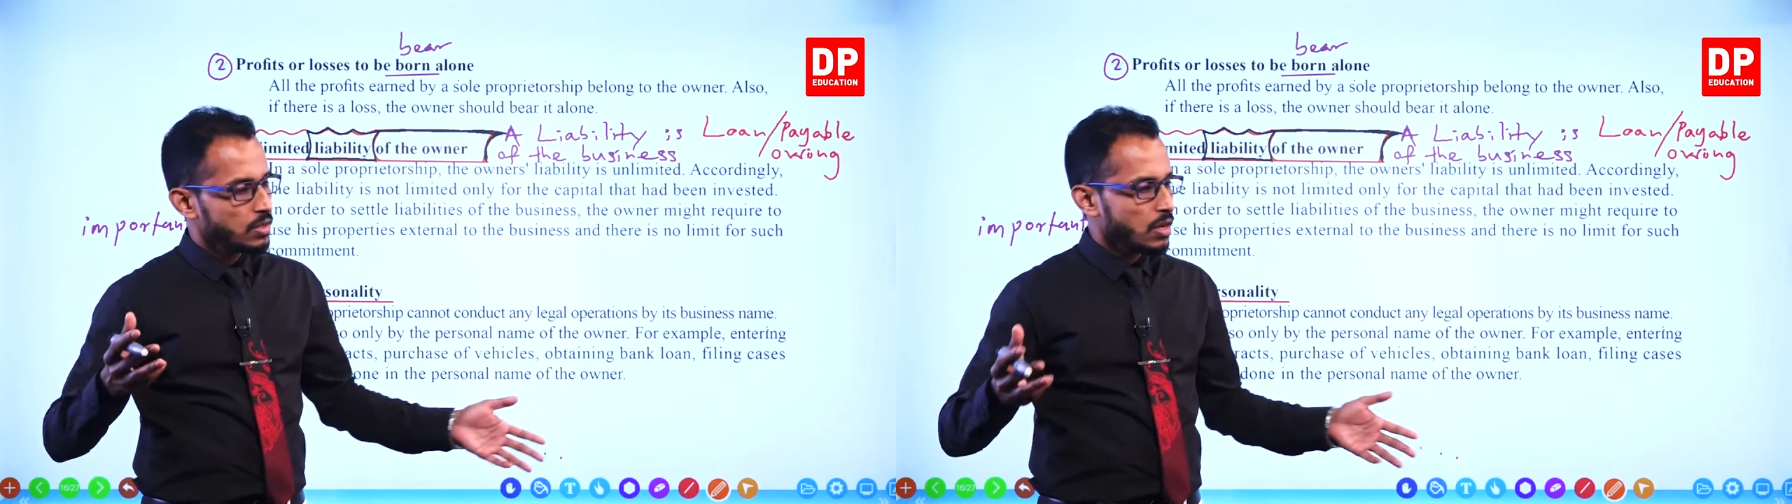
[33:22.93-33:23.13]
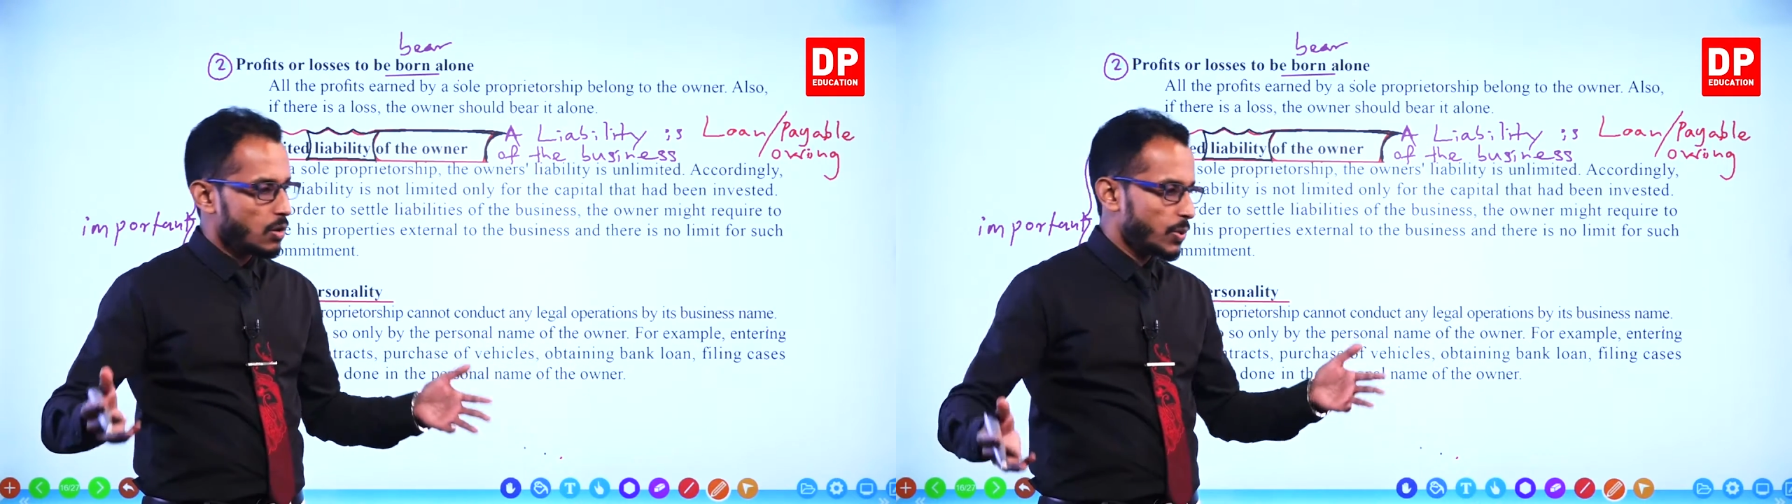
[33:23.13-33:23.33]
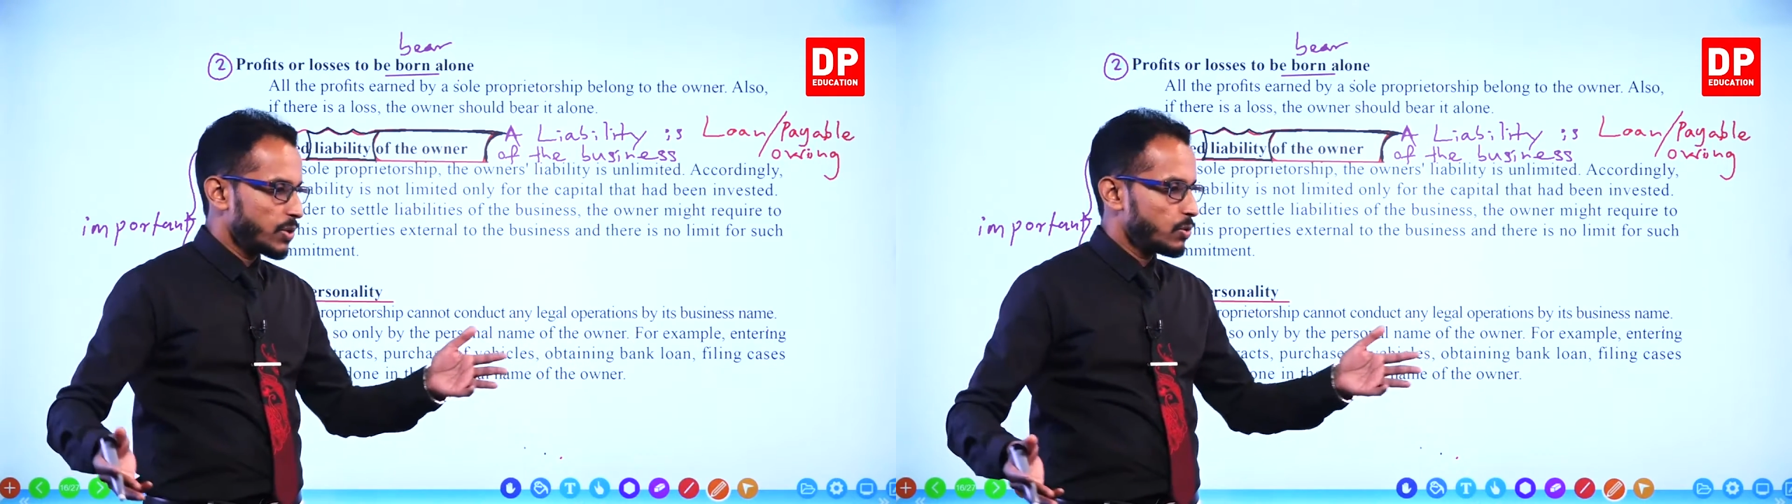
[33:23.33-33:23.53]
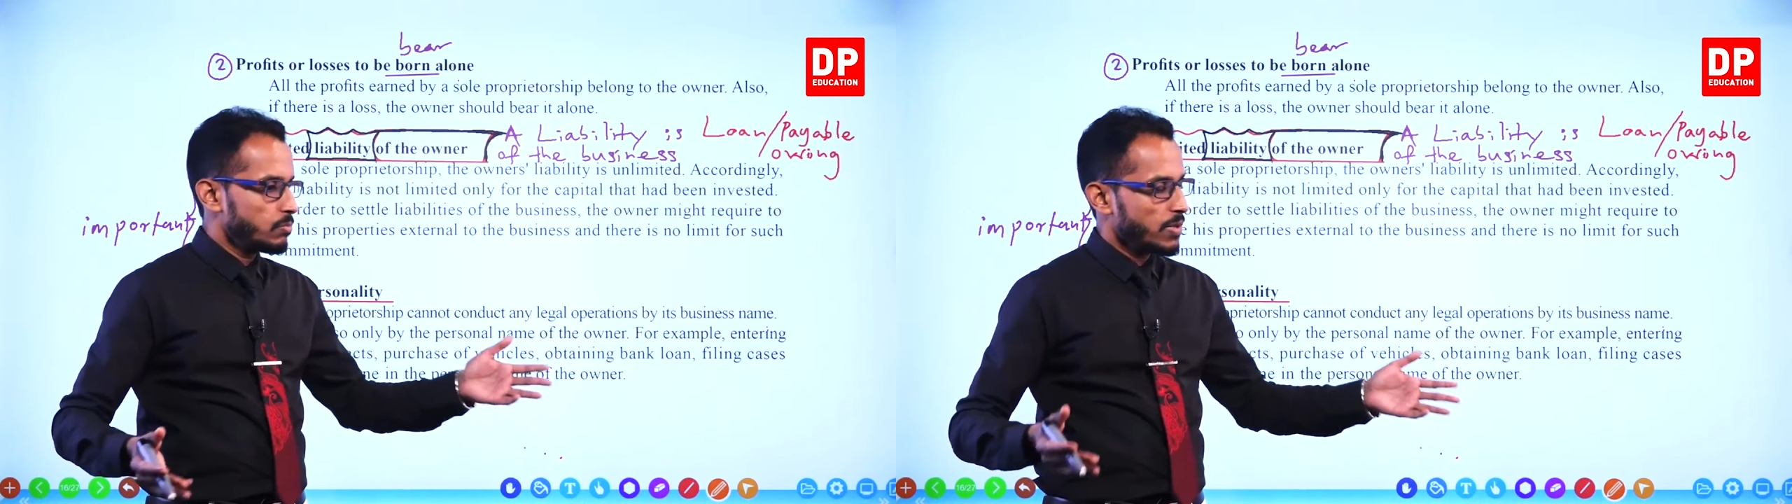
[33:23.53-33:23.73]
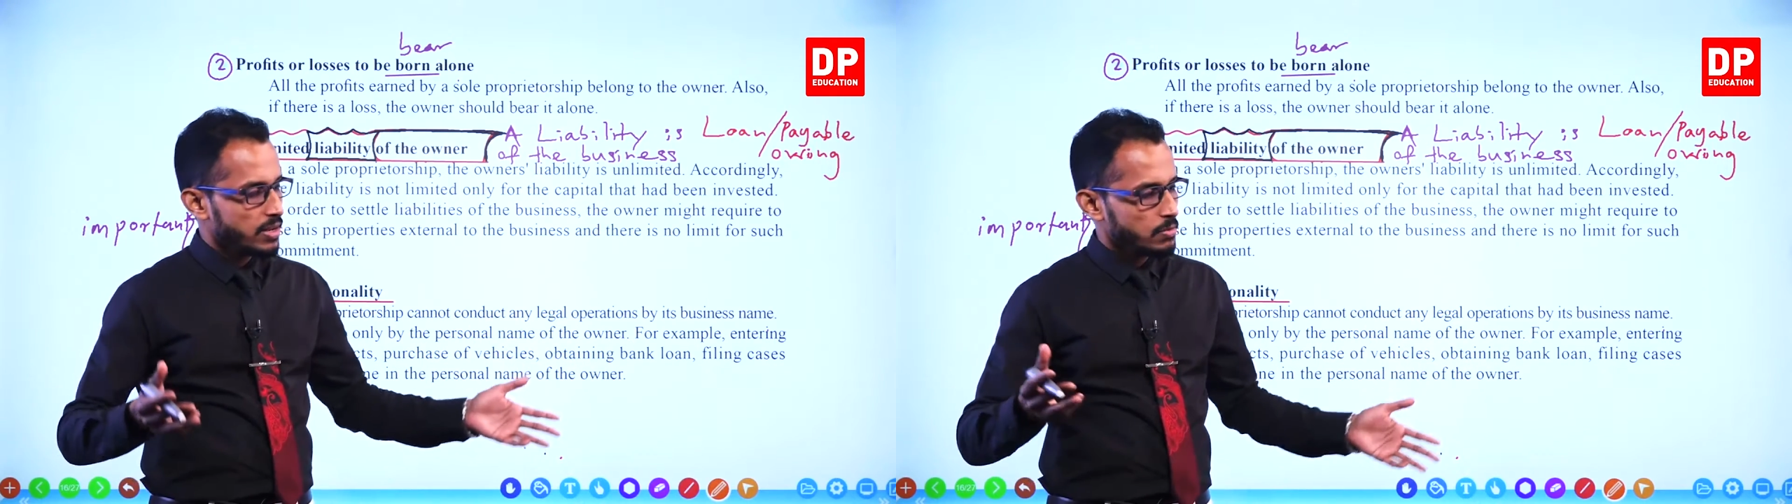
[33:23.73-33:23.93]
how are you,
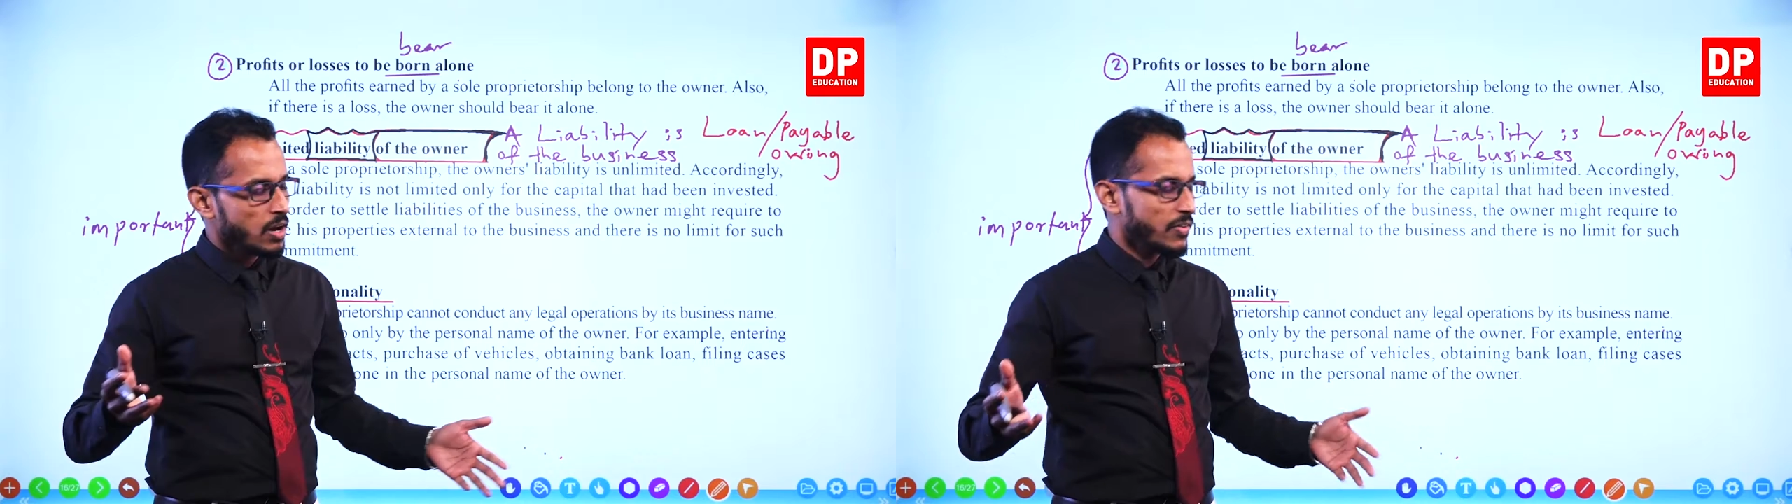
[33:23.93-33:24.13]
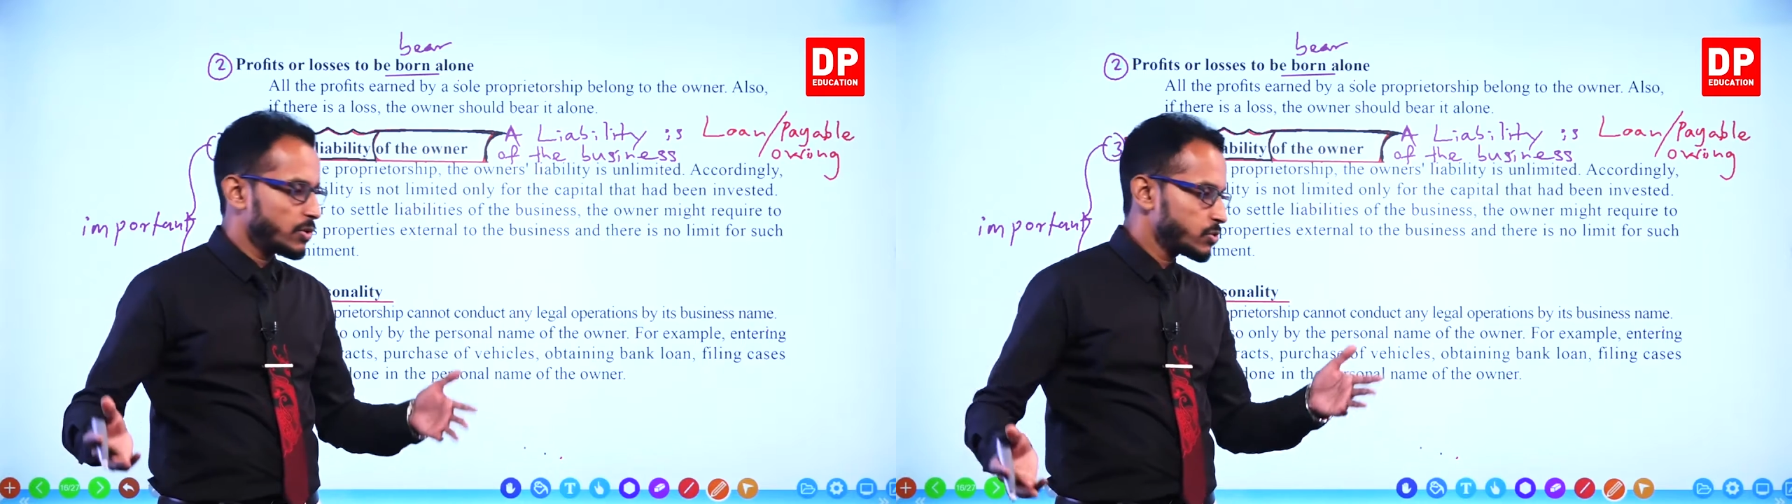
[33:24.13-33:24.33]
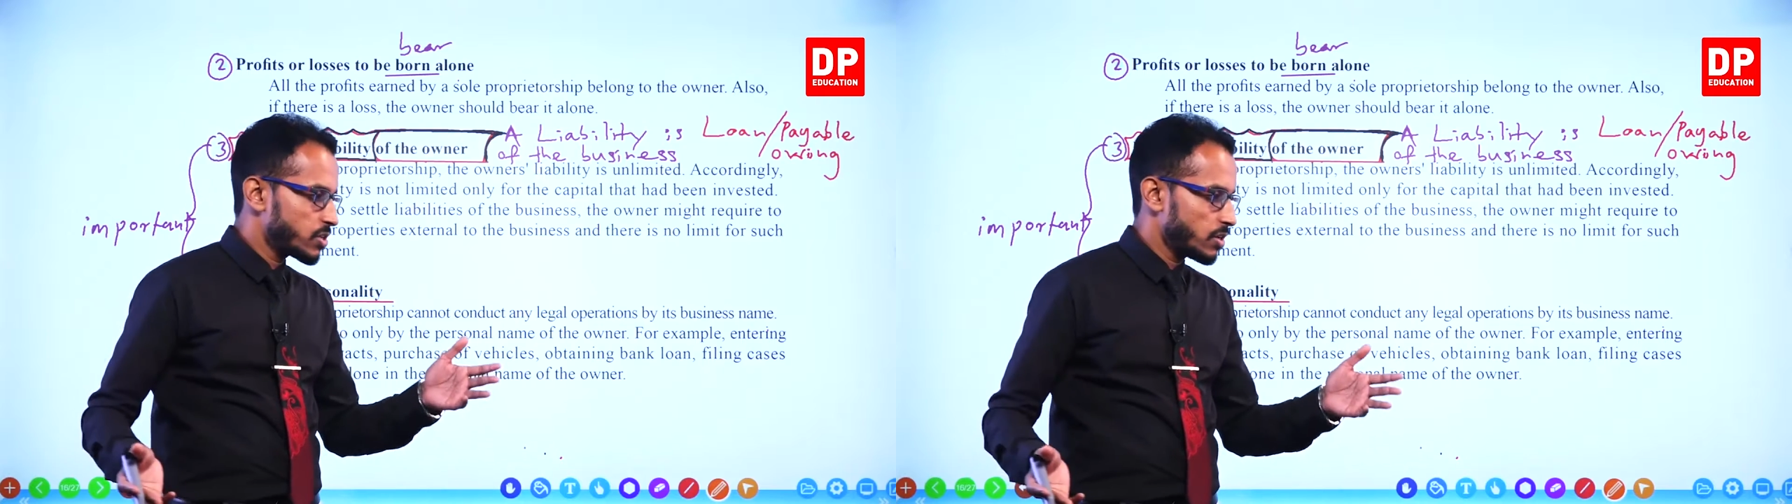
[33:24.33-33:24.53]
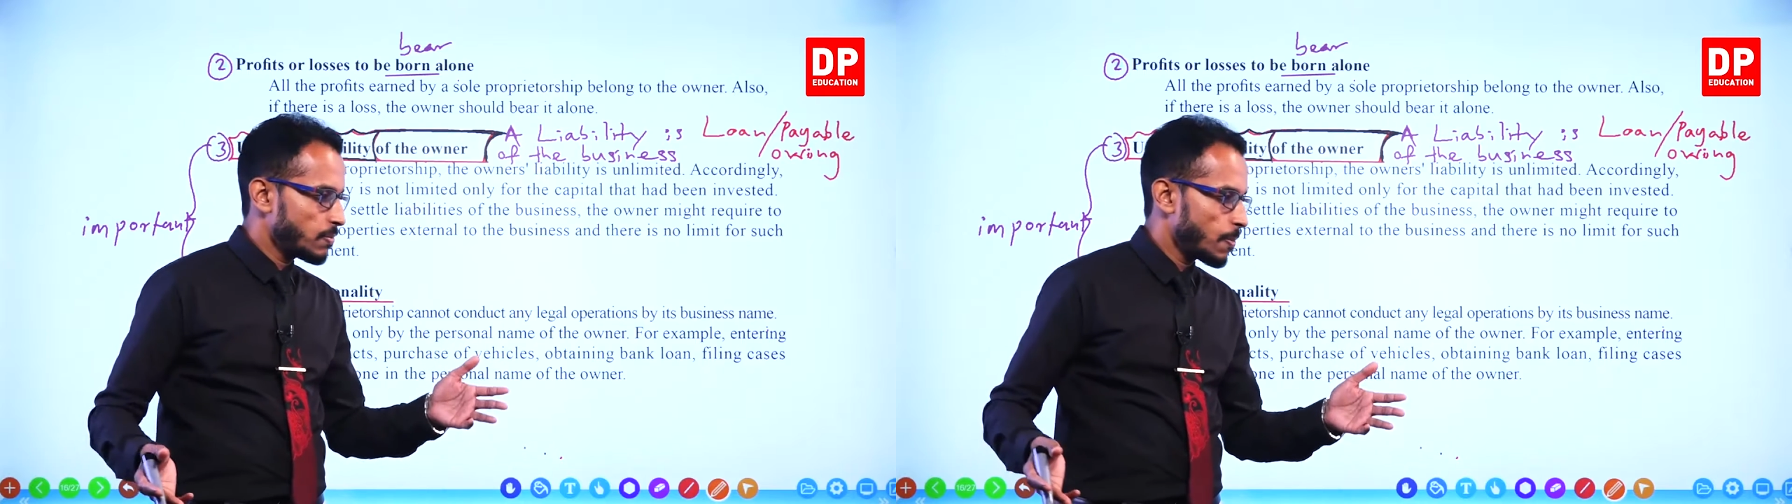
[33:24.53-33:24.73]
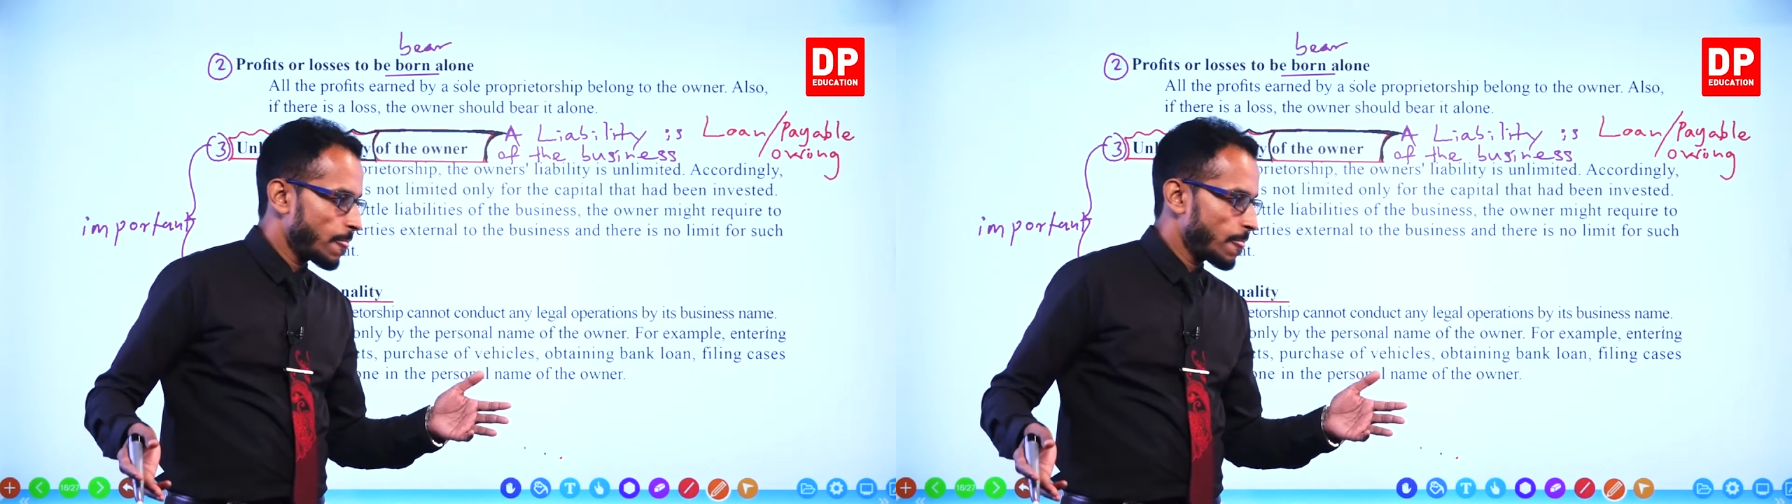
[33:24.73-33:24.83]
madam? How are you, sir?